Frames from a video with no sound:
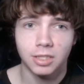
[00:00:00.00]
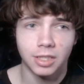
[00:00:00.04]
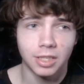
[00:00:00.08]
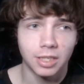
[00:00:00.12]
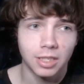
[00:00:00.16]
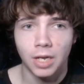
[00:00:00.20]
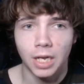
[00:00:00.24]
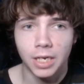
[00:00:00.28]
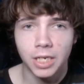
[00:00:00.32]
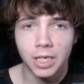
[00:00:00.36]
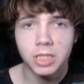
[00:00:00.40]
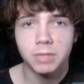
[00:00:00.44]

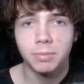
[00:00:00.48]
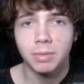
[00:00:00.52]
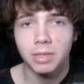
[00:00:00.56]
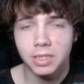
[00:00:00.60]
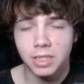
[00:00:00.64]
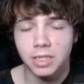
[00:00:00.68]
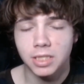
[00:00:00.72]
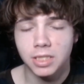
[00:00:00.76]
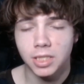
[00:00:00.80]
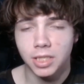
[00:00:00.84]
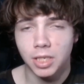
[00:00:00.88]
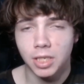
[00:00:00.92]
It does make
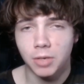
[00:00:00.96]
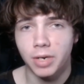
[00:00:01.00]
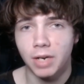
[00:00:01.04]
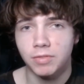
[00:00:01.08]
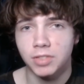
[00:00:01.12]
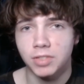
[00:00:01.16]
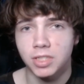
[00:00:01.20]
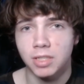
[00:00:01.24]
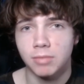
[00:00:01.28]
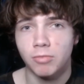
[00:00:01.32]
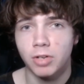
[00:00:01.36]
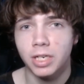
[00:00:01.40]
sense that they want to
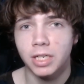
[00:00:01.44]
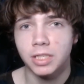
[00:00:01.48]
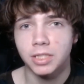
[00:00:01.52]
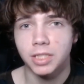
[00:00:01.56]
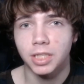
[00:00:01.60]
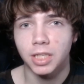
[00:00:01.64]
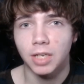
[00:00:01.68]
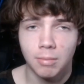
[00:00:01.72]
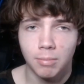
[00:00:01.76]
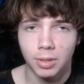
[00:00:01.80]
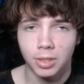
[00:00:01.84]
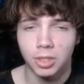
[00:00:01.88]
have some
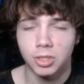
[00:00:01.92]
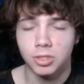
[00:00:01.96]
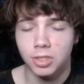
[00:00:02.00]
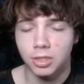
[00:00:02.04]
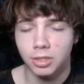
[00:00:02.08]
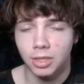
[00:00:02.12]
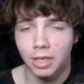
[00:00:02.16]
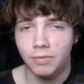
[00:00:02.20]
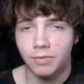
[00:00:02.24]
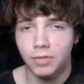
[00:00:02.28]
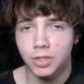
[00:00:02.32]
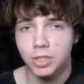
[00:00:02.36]
ratings, but there's
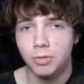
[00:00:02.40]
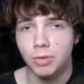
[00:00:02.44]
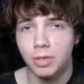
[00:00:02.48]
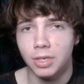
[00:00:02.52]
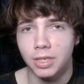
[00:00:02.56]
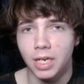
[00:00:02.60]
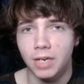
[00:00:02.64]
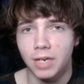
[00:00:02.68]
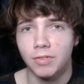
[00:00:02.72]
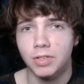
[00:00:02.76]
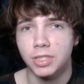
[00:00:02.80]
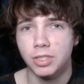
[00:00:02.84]
a level to
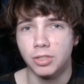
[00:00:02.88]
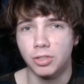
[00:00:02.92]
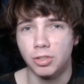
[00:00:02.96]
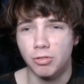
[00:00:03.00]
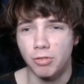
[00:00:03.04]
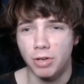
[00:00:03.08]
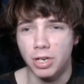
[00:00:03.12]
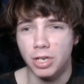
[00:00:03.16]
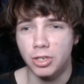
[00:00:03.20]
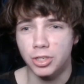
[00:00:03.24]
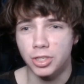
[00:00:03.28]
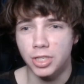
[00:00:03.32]
it. Not every single
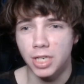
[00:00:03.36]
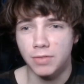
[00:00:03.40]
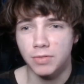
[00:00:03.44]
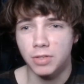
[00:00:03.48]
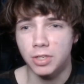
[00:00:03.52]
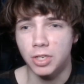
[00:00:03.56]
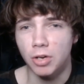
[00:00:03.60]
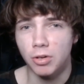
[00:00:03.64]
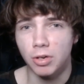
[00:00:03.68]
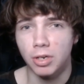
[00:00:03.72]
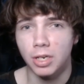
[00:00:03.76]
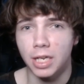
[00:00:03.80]
creator should have
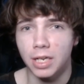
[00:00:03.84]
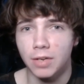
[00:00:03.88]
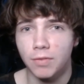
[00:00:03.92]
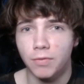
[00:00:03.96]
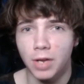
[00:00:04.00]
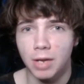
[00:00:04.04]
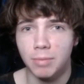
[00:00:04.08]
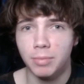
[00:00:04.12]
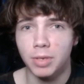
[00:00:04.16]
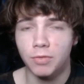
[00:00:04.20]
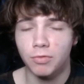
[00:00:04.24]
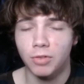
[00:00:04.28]
to go to
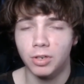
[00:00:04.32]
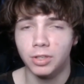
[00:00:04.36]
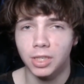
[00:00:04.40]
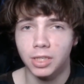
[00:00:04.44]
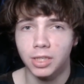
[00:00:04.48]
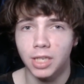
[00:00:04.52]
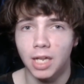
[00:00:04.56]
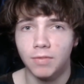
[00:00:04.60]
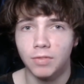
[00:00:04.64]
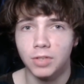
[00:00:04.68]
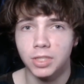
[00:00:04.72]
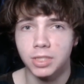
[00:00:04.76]
like family
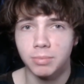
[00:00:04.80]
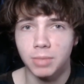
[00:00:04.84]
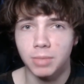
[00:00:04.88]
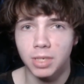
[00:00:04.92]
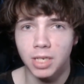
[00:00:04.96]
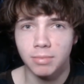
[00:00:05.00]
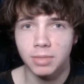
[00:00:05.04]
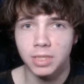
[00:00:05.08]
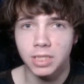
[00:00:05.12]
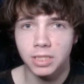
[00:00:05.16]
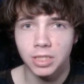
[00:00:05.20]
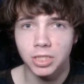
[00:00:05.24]
friendly levels and
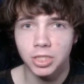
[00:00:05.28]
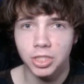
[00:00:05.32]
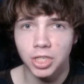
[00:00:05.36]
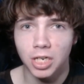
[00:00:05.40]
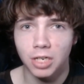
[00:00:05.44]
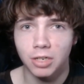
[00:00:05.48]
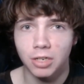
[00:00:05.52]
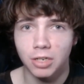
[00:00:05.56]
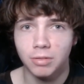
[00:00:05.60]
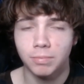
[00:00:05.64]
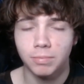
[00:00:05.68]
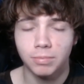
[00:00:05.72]
become Disney
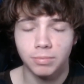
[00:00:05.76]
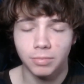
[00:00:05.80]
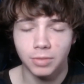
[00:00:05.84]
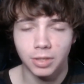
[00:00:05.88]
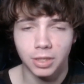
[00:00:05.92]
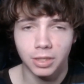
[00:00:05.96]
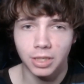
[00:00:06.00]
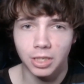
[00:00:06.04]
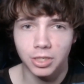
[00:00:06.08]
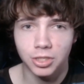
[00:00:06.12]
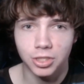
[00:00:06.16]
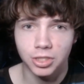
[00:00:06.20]
Channel.
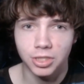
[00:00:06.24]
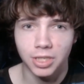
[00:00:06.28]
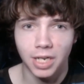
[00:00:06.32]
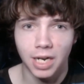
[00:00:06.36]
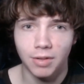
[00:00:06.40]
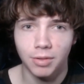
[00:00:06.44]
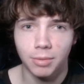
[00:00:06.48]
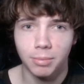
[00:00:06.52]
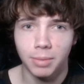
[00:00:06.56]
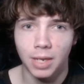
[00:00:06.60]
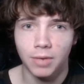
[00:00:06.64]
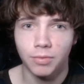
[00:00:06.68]
Like that's just
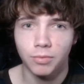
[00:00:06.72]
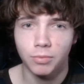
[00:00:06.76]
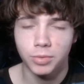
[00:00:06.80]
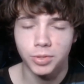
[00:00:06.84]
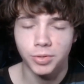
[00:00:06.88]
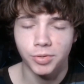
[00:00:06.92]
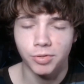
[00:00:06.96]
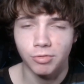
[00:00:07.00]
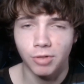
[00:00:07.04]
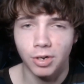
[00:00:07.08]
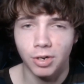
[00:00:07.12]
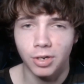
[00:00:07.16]
not how the platform
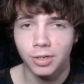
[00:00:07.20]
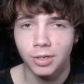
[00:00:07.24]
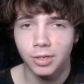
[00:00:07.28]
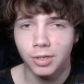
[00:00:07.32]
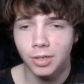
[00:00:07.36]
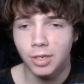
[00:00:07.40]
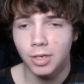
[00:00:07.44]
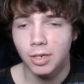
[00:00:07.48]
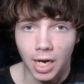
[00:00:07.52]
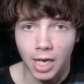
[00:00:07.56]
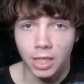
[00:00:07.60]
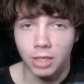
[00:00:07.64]
should be run.
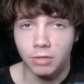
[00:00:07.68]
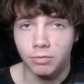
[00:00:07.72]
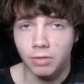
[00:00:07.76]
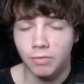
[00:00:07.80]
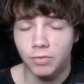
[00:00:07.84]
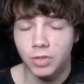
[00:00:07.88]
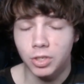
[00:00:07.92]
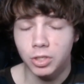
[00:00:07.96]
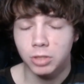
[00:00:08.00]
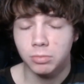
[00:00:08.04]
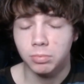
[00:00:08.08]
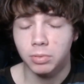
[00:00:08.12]
And the
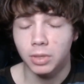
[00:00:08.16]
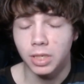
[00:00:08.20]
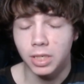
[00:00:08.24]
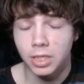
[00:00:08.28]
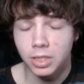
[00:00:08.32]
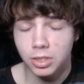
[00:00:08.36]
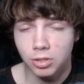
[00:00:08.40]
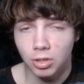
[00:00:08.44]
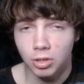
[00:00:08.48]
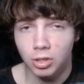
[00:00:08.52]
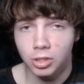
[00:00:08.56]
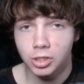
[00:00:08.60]
revenue split
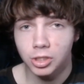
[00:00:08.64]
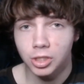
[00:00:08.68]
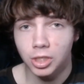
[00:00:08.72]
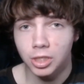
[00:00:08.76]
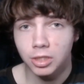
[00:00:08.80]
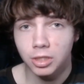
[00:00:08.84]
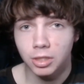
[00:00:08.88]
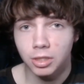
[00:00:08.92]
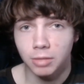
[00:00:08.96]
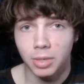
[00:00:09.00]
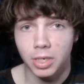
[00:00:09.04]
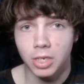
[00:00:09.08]
is dog
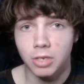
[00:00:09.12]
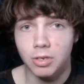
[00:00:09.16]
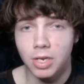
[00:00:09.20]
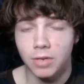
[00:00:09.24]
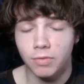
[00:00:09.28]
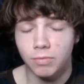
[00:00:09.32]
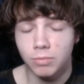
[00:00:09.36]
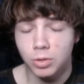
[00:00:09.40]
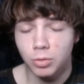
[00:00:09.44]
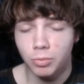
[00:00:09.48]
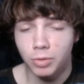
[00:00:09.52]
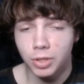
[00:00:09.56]
shit. The money you
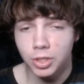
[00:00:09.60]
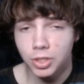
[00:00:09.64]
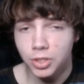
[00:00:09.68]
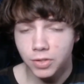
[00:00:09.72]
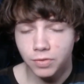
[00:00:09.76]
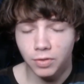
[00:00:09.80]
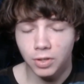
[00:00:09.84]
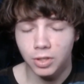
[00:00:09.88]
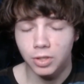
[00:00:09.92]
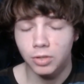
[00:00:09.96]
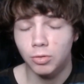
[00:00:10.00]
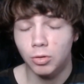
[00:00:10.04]
get from Twitch
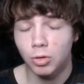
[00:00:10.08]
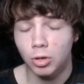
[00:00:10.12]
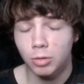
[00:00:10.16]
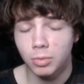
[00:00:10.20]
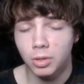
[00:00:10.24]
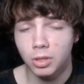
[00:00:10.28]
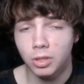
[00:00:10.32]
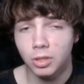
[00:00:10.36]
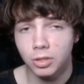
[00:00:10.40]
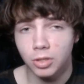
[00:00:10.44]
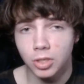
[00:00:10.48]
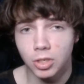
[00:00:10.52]
is fucking
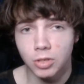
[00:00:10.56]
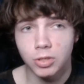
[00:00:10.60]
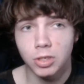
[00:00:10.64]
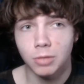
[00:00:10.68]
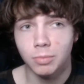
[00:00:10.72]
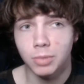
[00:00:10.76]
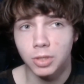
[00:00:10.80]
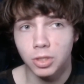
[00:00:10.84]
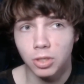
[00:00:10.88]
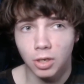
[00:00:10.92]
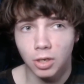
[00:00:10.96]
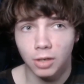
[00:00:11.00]
horrible.
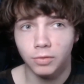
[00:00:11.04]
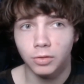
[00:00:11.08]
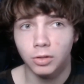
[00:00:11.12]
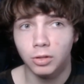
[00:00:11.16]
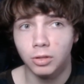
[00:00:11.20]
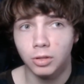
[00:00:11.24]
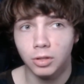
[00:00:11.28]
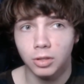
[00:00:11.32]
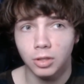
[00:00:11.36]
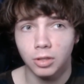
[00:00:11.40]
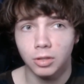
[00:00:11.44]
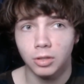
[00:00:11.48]
YouTube is
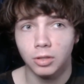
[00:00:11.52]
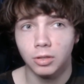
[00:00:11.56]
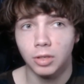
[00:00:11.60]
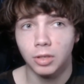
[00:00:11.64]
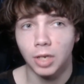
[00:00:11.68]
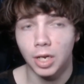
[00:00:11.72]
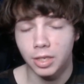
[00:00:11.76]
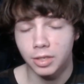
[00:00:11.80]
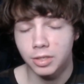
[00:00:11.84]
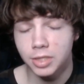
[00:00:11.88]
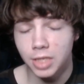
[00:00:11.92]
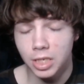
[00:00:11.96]
awful.
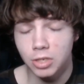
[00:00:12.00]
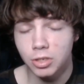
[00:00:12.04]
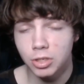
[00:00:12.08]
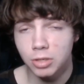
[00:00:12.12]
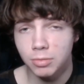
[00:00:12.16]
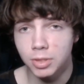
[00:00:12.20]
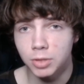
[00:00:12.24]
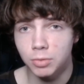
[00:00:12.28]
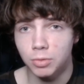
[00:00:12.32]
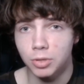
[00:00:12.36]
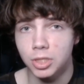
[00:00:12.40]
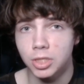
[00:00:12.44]
I'd say
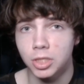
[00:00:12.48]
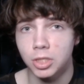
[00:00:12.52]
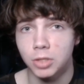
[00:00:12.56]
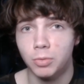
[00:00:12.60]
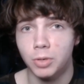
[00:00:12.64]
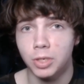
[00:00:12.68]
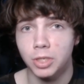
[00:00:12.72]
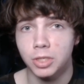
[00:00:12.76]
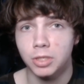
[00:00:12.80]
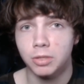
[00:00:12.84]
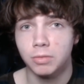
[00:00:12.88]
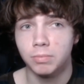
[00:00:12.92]
YouTube is worse than
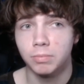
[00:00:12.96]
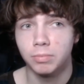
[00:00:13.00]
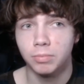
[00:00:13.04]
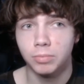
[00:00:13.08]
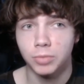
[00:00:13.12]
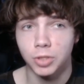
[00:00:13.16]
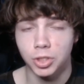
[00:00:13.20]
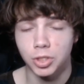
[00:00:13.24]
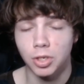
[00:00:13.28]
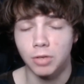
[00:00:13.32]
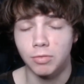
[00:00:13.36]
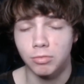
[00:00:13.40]
Twitch,
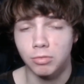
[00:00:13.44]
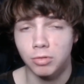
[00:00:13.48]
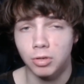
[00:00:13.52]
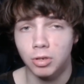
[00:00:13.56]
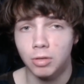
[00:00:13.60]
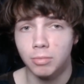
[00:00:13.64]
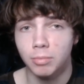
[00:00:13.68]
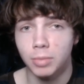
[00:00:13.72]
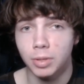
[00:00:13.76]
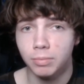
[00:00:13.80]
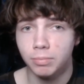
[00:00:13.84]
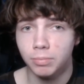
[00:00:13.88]
just
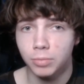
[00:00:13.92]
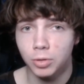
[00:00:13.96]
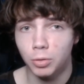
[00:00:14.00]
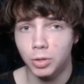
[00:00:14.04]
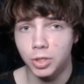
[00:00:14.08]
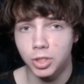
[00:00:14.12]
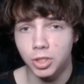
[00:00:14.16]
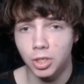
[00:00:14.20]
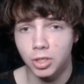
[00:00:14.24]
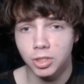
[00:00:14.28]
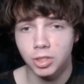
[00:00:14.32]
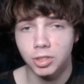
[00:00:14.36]
overall, but
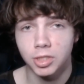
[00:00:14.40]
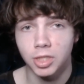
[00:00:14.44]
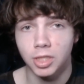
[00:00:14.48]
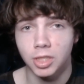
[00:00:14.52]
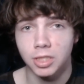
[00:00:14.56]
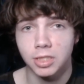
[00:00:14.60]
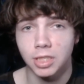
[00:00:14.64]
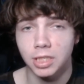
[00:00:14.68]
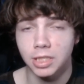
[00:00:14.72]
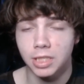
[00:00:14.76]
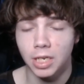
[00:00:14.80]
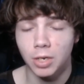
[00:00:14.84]
Twitch also
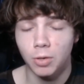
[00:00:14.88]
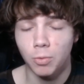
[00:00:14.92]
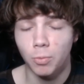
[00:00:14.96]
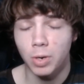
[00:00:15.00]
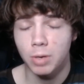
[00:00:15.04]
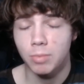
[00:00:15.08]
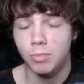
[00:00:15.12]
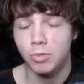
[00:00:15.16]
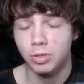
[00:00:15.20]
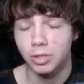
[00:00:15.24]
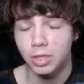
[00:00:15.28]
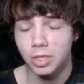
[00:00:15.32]
sucks. They take
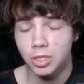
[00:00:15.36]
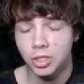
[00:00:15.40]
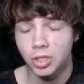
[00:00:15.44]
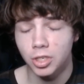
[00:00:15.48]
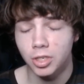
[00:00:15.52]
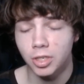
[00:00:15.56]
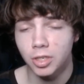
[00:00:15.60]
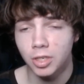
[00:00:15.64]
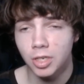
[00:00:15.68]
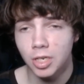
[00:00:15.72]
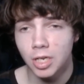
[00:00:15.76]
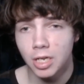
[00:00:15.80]
way more than they
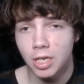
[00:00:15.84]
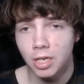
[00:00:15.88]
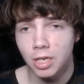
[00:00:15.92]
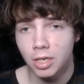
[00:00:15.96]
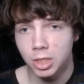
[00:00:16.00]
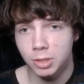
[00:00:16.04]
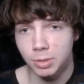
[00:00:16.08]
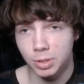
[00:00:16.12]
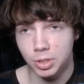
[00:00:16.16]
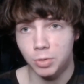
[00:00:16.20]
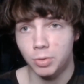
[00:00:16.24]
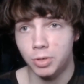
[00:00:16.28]
should,
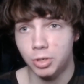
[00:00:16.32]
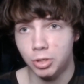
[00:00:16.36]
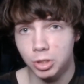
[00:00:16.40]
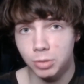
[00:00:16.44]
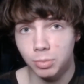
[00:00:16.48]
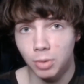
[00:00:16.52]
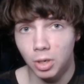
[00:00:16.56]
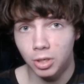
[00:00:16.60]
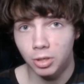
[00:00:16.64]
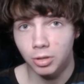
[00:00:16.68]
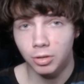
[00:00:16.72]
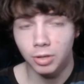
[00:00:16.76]
especially when you're
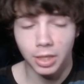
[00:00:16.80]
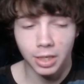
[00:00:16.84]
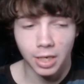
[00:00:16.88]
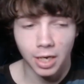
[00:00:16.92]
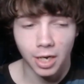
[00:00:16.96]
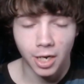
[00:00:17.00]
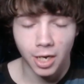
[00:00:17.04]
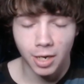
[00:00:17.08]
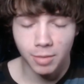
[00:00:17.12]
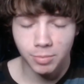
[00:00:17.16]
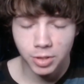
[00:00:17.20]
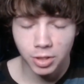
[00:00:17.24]
smaller like
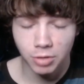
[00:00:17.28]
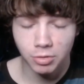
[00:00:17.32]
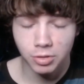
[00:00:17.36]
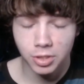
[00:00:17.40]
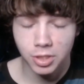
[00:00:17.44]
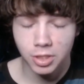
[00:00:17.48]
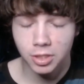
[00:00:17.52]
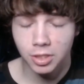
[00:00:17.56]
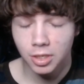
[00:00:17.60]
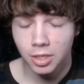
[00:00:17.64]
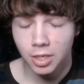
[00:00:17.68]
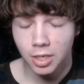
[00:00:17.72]
I am. So
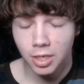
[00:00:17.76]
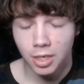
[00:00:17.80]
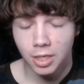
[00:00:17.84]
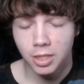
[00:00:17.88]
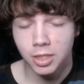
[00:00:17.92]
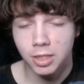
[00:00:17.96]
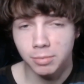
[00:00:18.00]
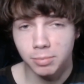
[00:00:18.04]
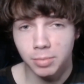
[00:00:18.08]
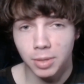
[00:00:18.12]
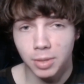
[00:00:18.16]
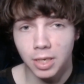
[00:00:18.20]
it's
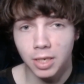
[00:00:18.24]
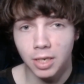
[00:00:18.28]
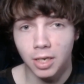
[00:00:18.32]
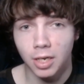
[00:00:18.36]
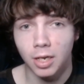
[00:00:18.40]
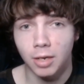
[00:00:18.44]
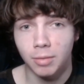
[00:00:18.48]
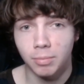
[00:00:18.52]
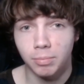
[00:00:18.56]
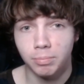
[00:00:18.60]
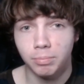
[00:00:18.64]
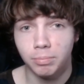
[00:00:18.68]
a big
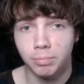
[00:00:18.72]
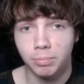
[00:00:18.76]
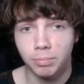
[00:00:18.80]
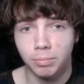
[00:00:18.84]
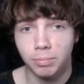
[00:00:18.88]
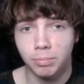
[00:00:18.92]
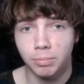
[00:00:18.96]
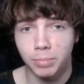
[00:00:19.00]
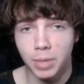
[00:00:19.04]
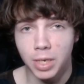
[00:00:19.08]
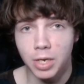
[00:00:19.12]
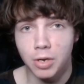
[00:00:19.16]

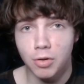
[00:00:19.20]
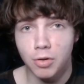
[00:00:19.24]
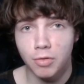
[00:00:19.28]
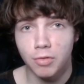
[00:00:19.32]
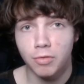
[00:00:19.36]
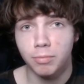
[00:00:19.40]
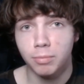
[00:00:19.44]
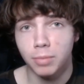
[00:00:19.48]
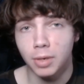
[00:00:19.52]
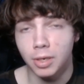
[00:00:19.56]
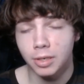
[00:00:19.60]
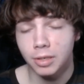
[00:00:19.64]

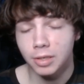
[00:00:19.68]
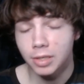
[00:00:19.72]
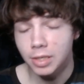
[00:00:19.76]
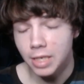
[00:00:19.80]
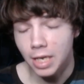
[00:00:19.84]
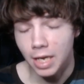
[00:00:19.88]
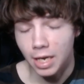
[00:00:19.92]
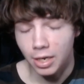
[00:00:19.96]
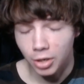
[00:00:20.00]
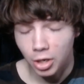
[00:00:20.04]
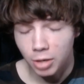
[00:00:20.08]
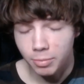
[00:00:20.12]
oof, but
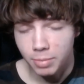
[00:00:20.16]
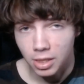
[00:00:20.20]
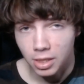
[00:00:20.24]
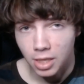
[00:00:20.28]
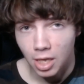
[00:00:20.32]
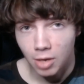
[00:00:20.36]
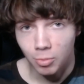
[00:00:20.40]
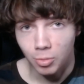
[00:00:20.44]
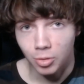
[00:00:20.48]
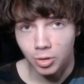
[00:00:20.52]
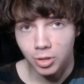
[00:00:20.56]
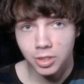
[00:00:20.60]
yeah, it could be a
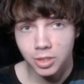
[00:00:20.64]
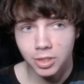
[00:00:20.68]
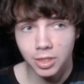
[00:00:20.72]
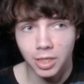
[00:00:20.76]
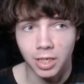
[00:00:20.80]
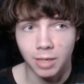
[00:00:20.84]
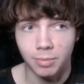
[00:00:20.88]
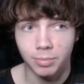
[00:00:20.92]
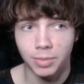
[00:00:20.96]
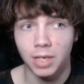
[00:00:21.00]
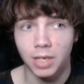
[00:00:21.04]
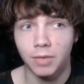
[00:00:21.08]
lot worse.
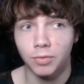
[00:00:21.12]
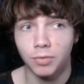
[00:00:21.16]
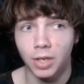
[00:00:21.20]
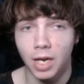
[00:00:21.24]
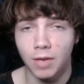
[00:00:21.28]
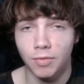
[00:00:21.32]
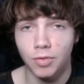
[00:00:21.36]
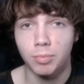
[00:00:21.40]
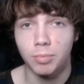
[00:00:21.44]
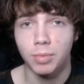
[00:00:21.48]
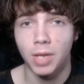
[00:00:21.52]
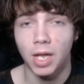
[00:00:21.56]
And I'm thankful I
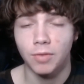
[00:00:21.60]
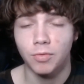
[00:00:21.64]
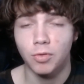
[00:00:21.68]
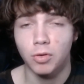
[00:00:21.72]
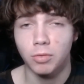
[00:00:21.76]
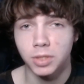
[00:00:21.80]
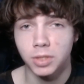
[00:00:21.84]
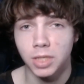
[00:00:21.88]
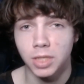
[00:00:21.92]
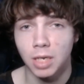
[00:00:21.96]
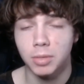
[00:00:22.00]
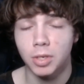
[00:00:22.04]
have their
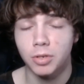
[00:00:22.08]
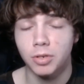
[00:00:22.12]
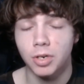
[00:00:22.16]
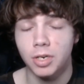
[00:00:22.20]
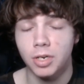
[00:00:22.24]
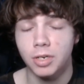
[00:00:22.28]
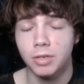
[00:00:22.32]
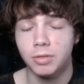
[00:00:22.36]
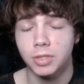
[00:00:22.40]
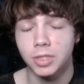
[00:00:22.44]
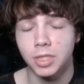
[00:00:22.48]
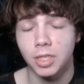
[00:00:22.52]
platforms to upload
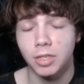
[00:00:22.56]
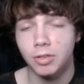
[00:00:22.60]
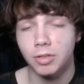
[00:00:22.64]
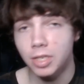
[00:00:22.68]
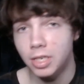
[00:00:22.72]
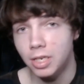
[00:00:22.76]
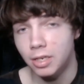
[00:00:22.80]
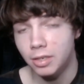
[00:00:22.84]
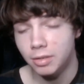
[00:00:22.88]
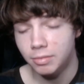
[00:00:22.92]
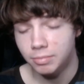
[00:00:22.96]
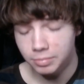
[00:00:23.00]
on. So
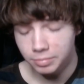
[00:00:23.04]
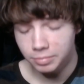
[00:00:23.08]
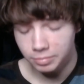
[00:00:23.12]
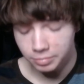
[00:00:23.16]
yeah.